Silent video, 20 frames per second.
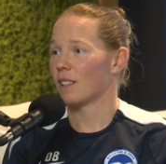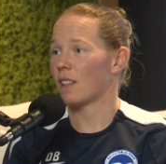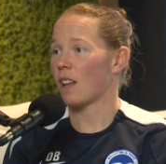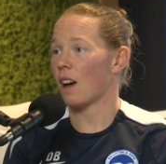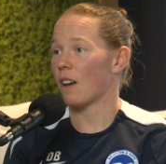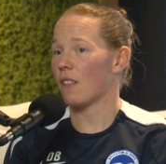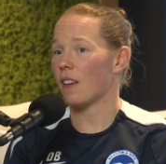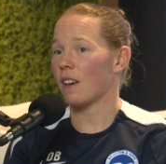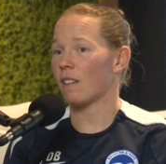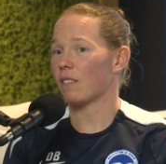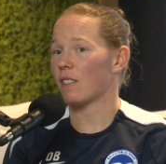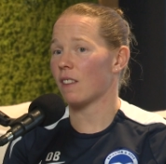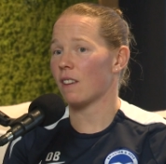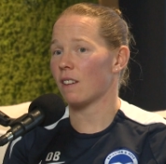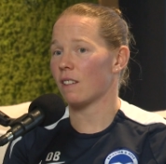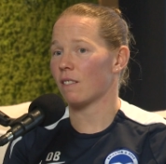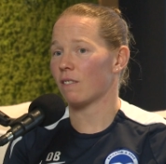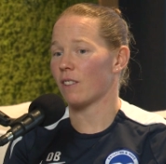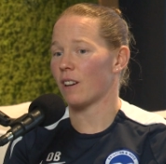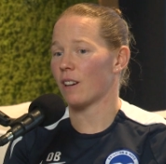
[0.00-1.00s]
No,
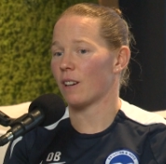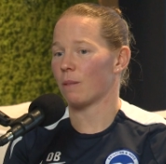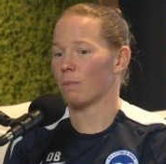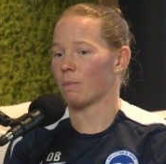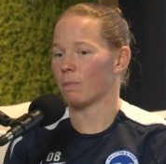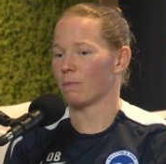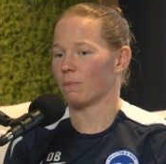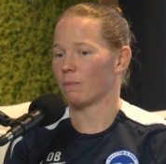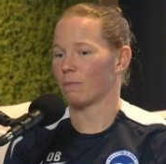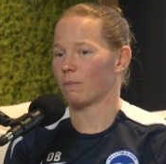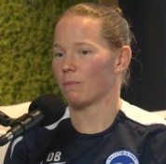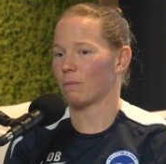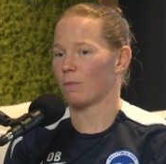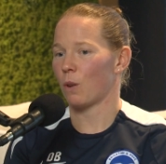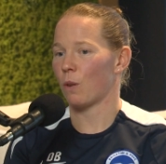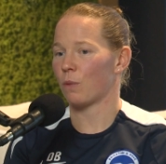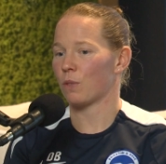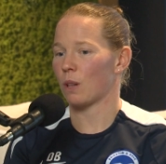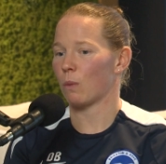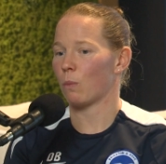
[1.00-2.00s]
they're
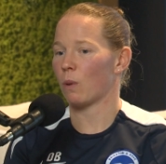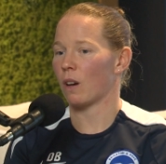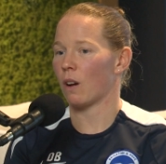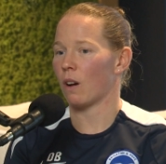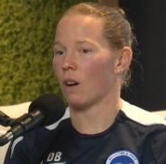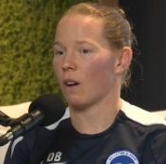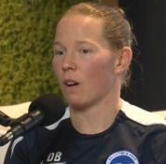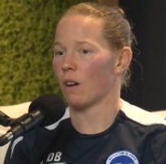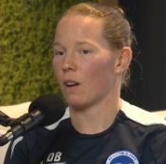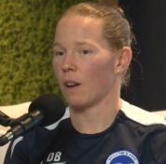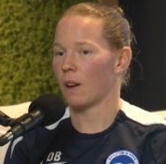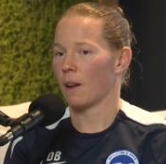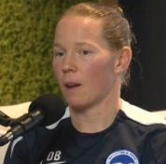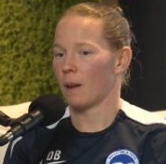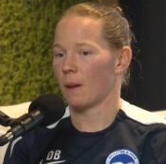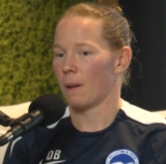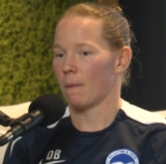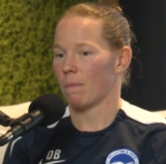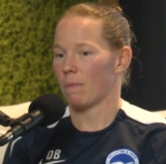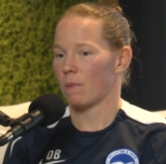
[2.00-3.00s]
obviously we are
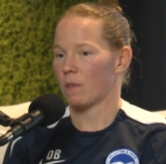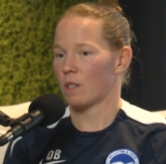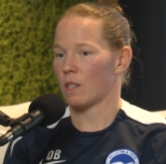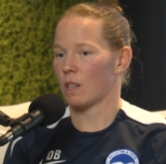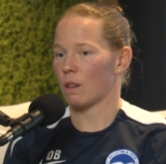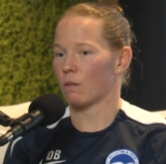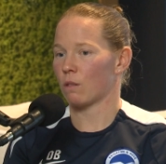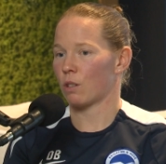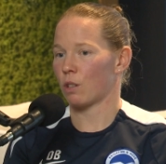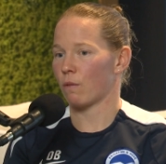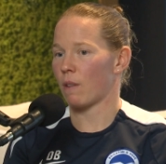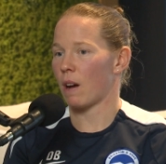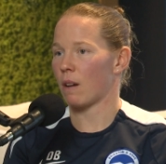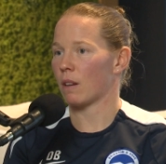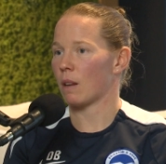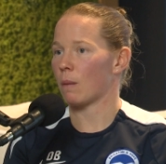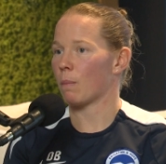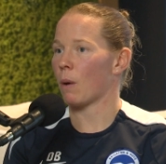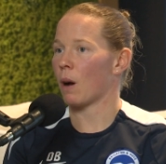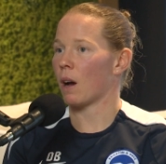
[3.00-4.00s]

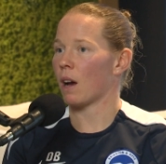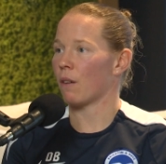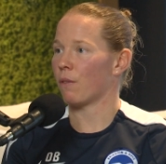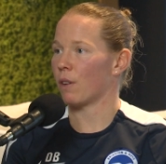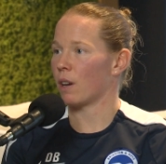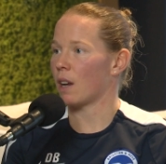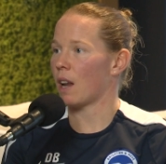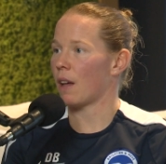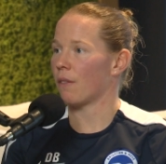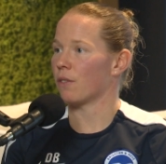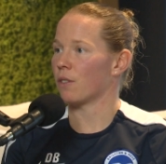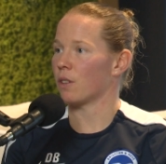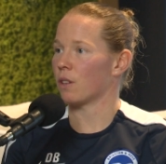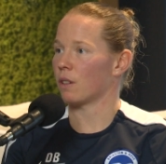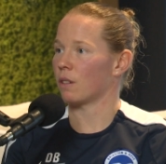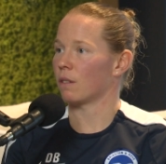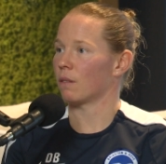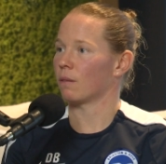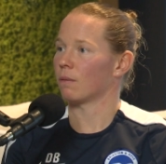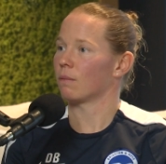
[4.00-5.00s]
surrounded by other
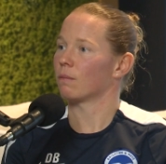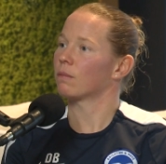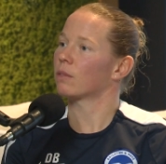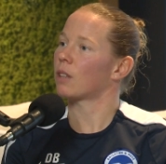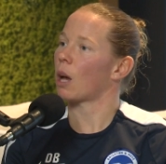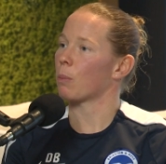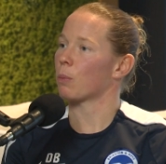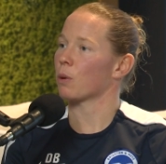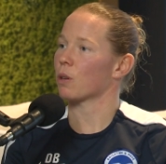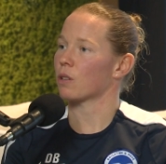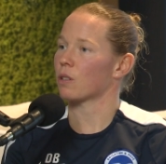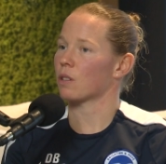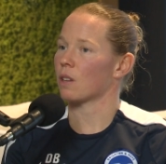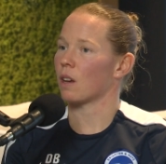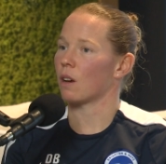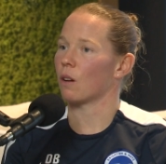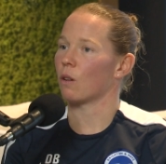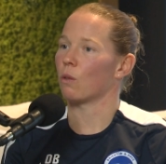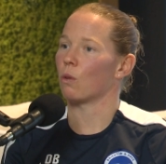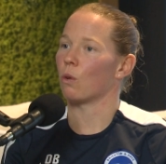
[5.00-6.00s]
London
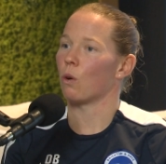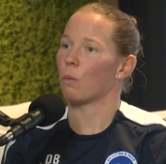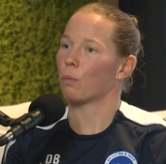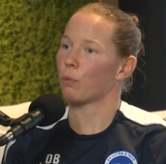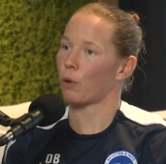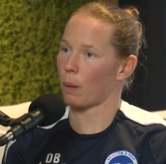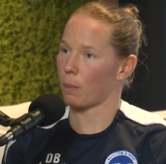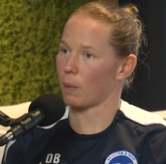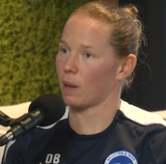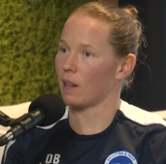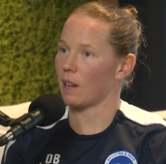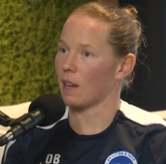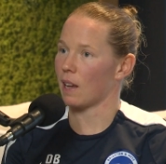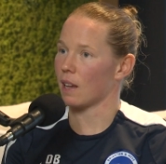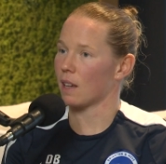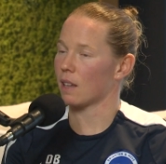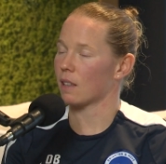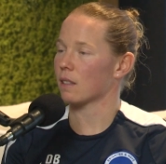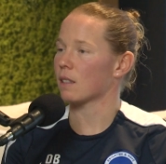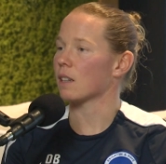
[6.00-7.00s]
WSL or Premier
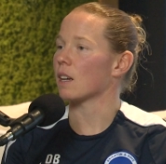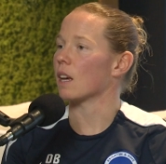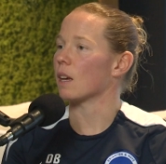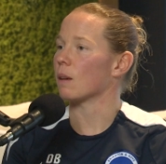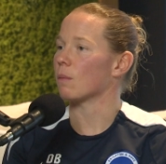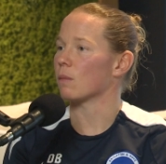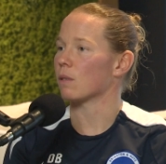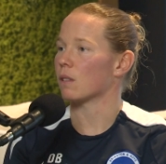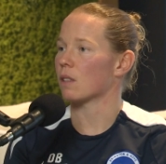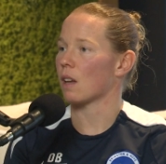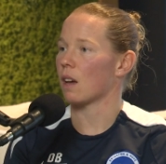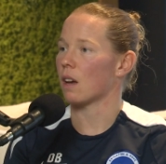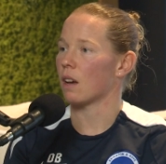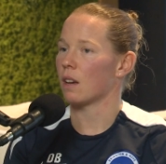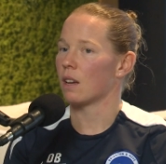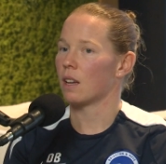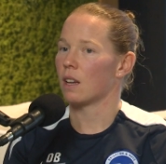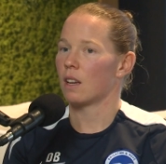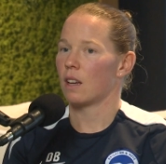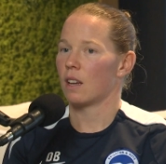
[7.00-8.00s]
League teams
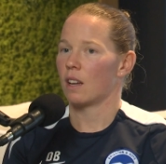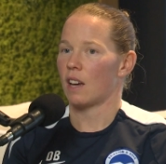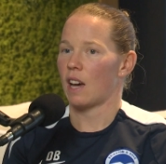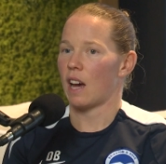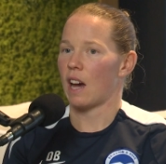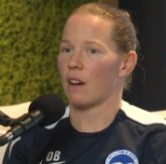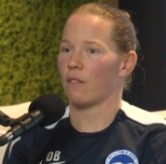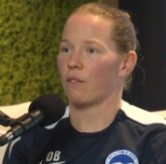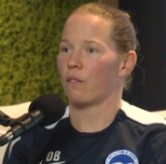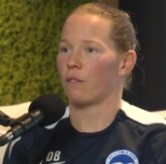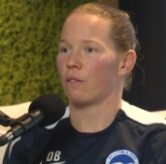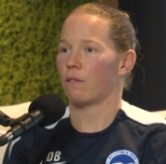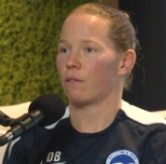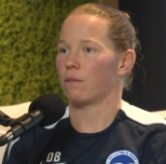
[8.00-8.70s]
that have